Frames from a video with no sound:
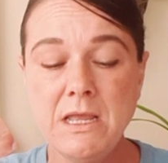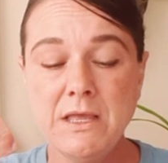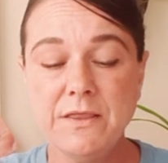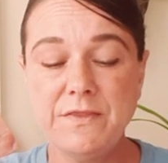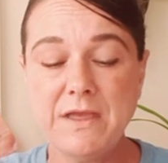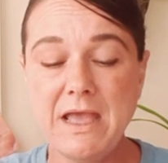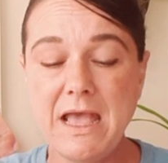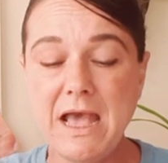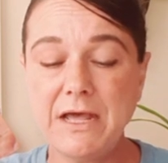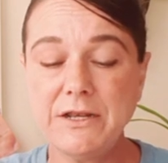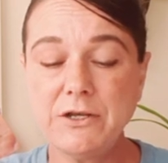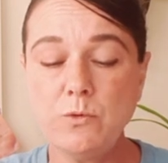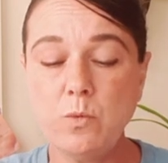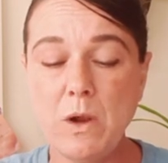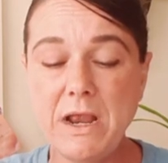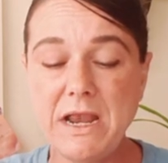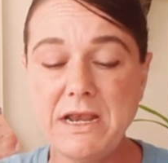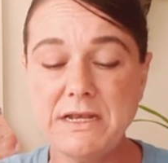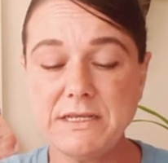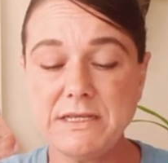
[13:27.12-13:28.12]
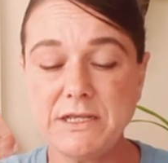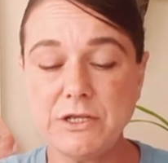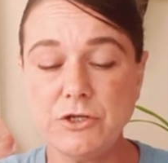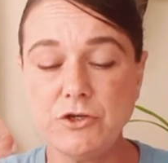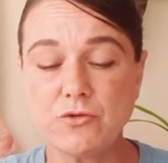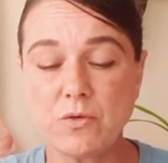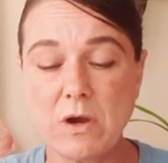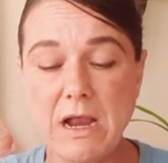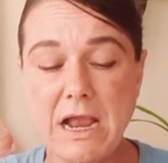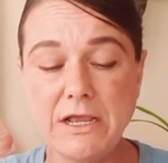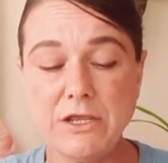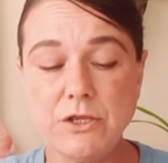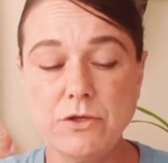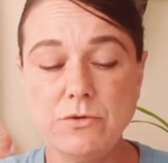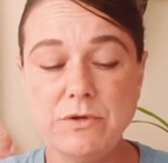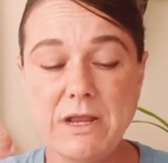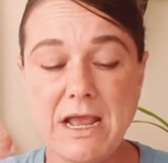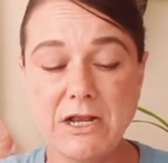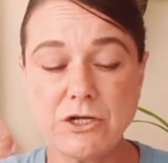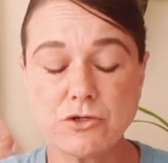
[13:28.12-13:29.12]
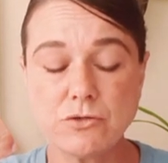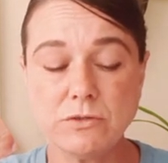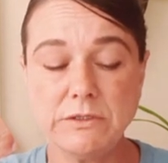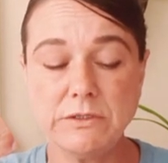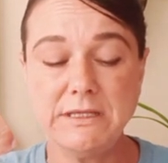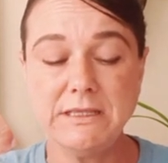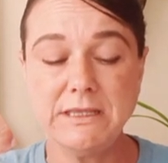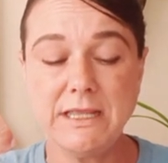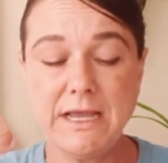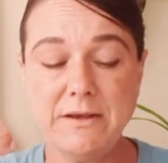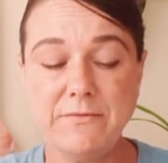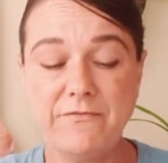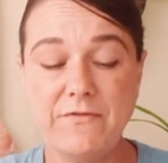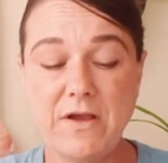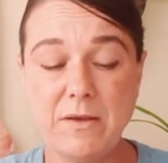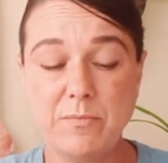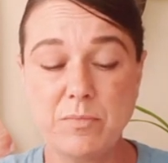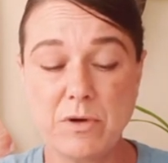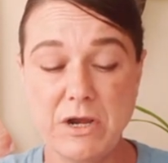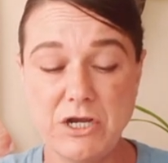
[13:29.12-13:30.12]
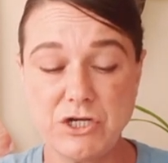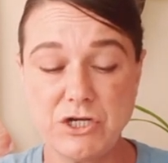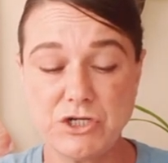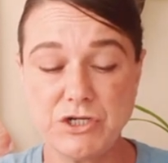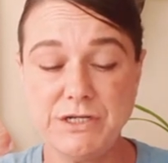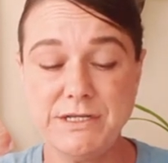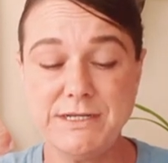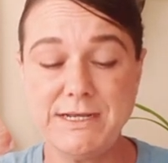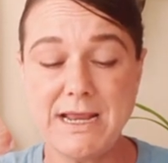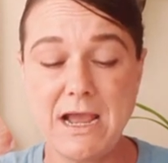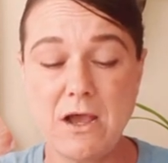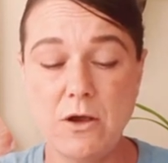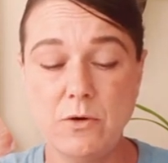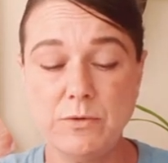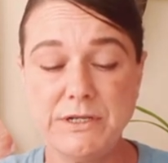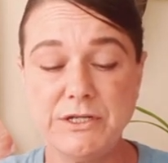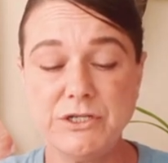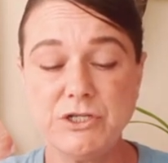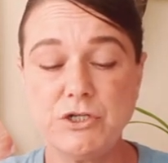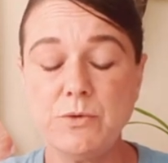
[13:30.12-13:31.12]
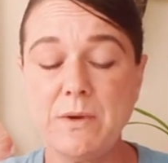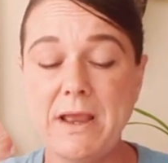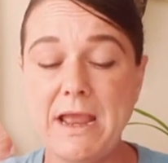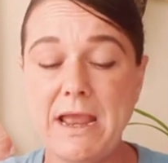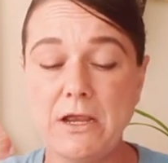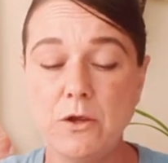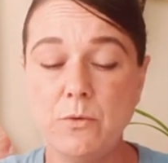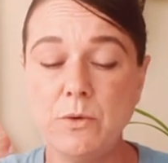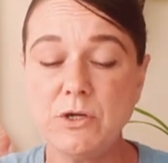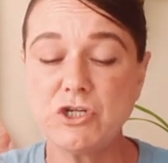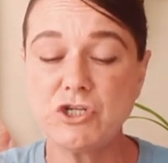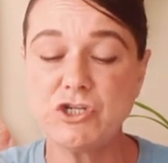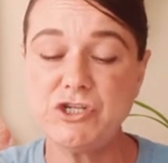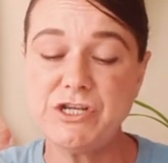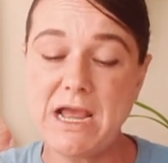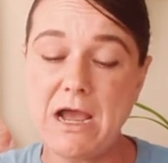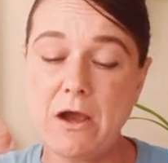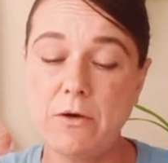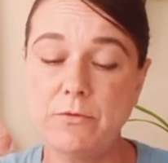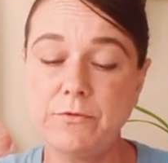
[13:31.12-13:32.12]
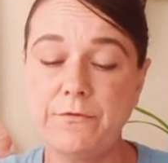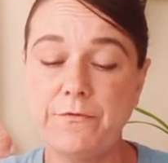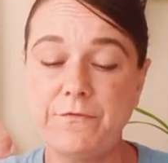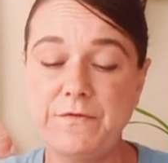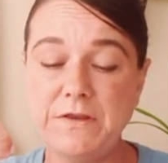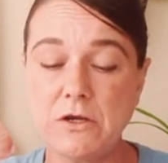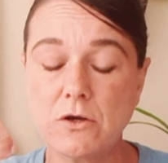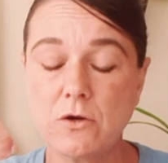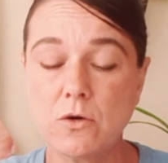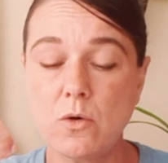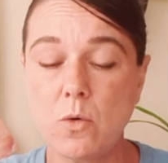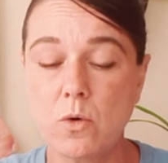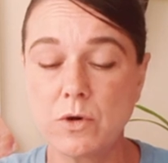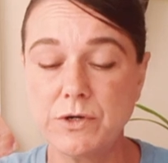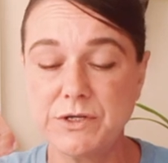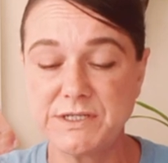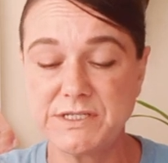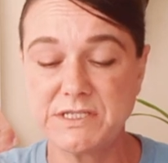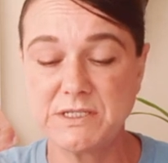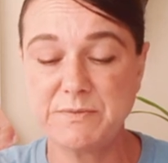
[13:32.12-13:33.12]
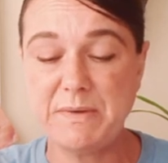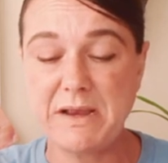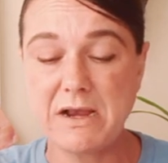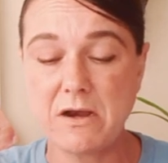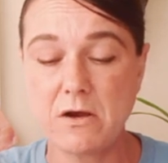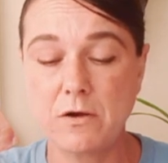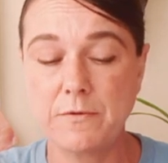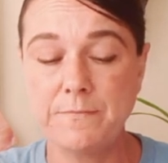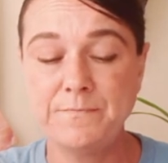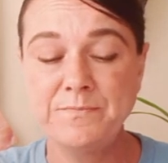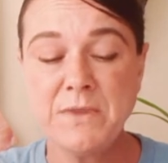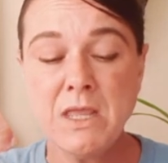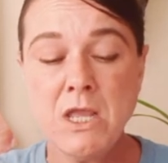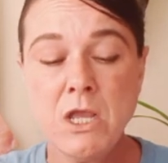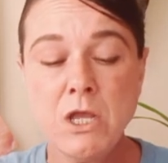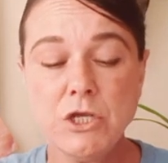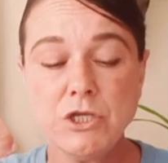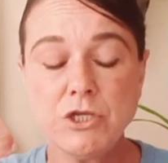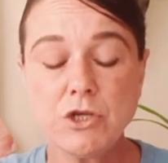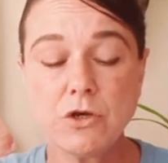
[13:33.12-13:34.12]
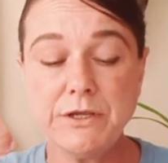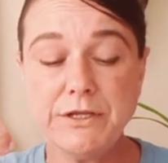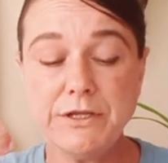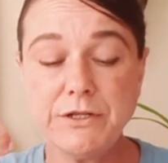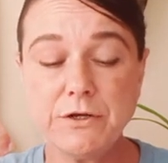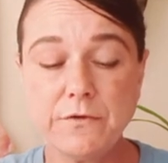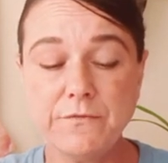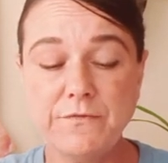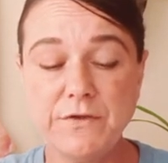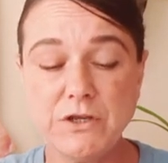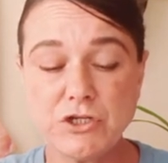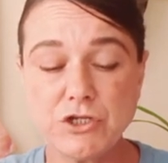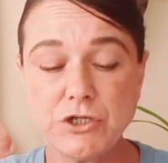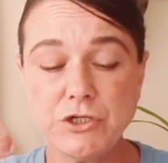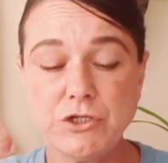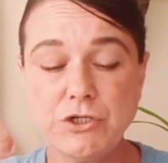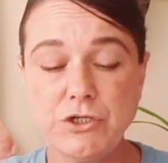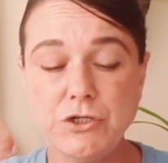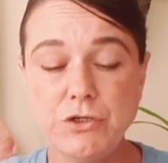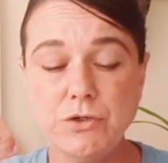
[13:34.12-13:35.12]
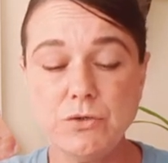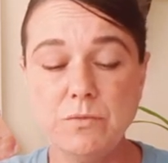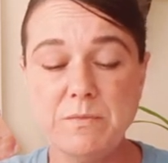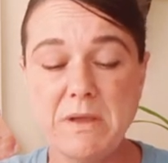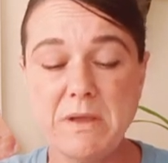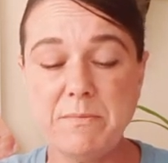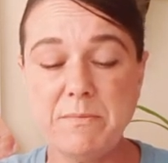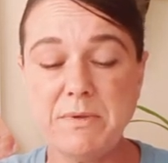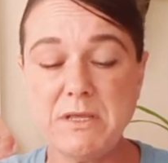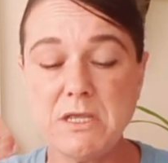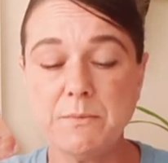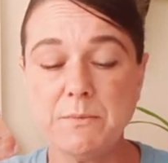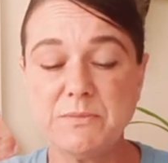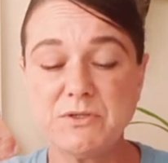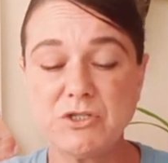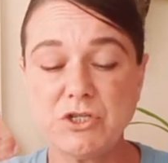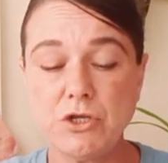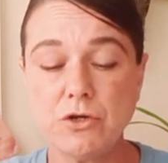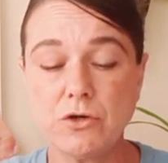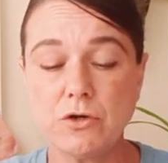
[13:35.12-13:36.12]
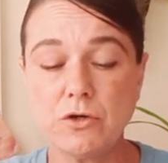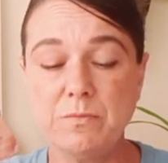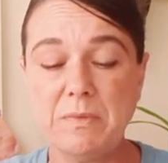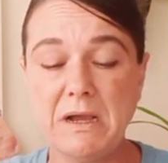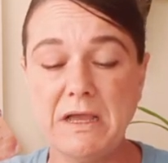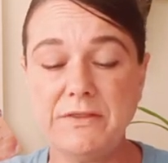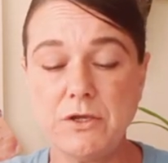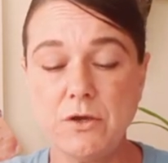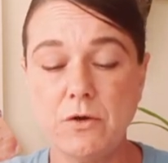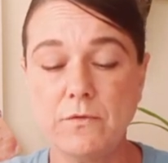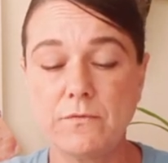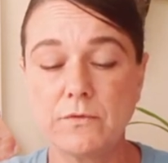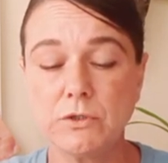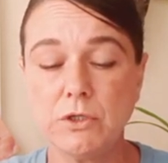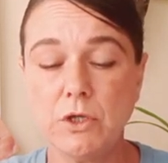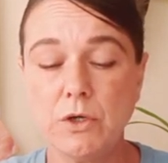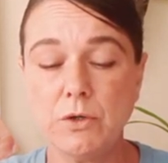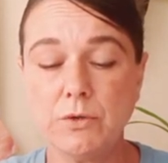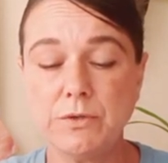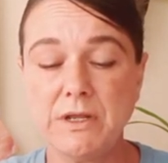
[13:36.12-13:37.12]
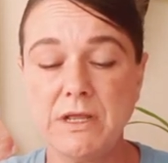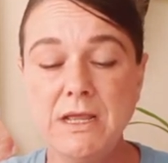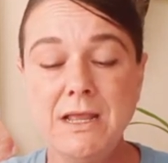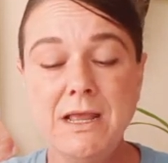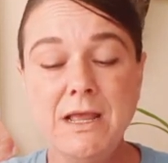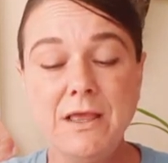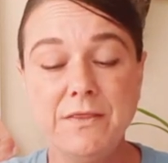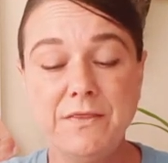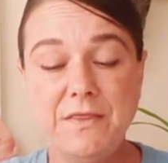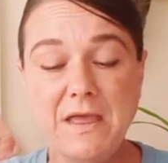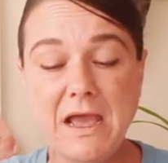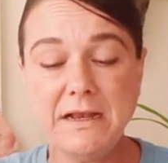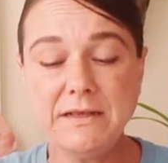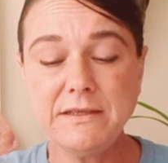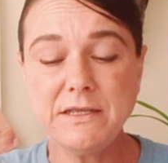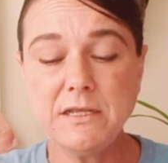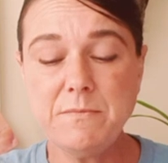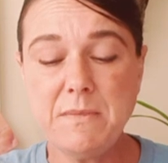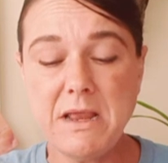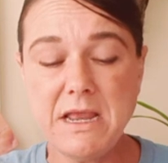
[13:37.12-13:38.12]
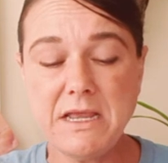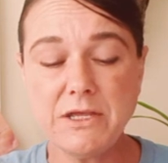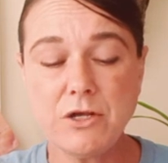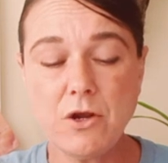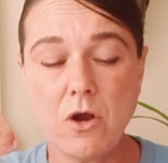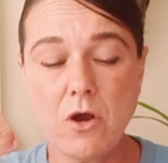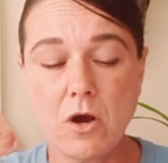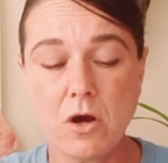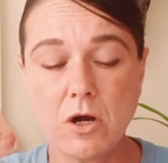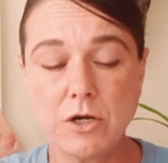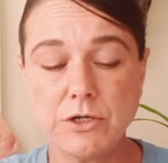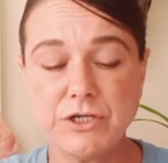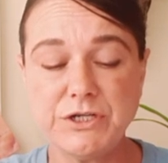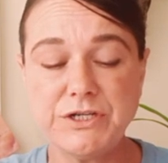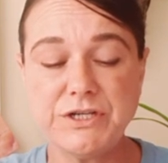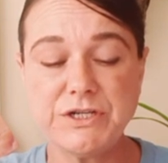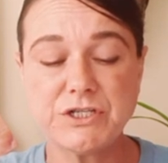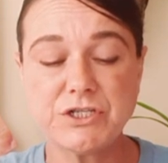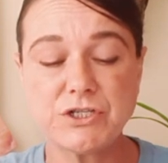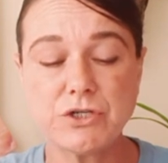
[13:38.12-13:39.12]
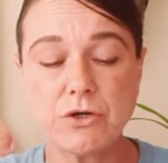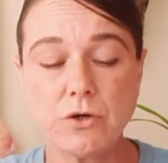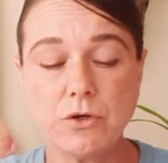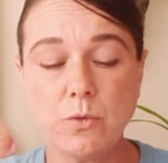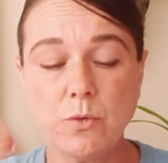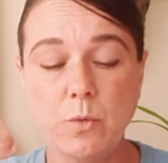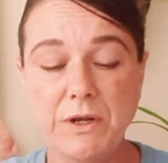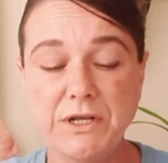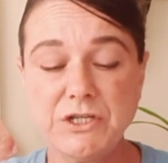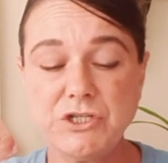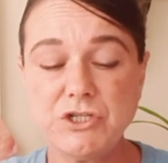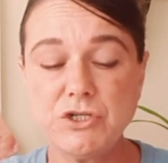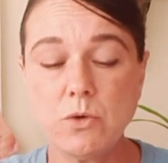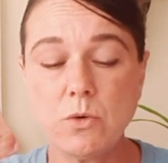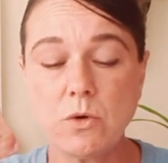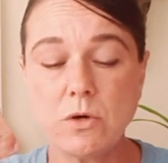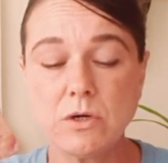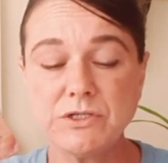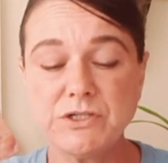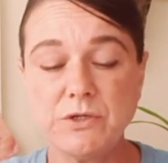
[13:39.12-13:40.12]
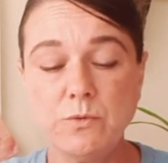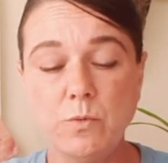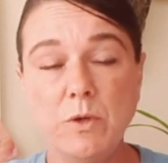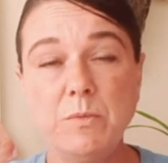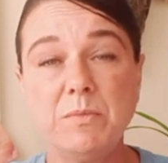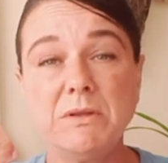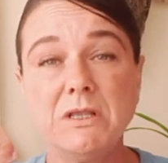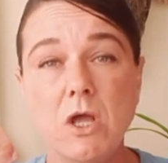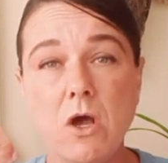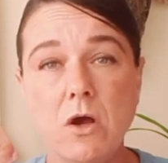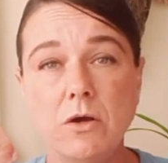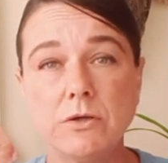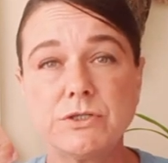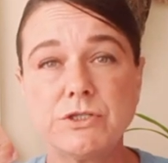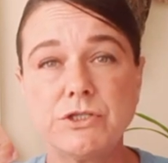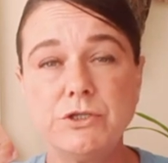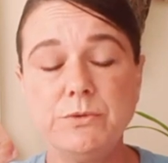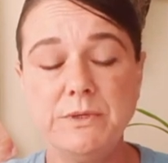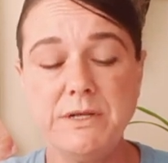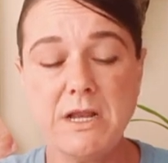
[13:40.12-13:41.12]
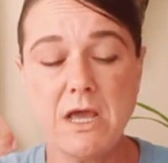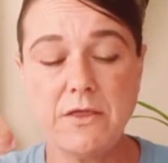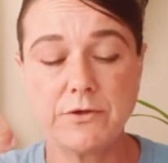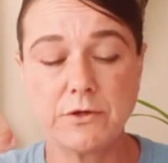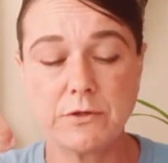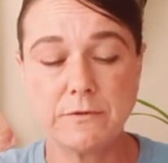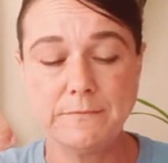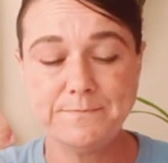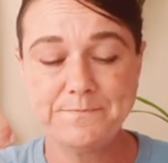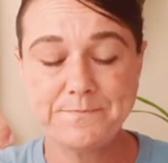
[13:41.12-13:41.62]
The added weight can drag you naturally light vibration down into anguish, doubt, fear, or despair. Your inner vision, too, may be obscured by the overload. That can make it hard to discern what is yours and what belongs to another.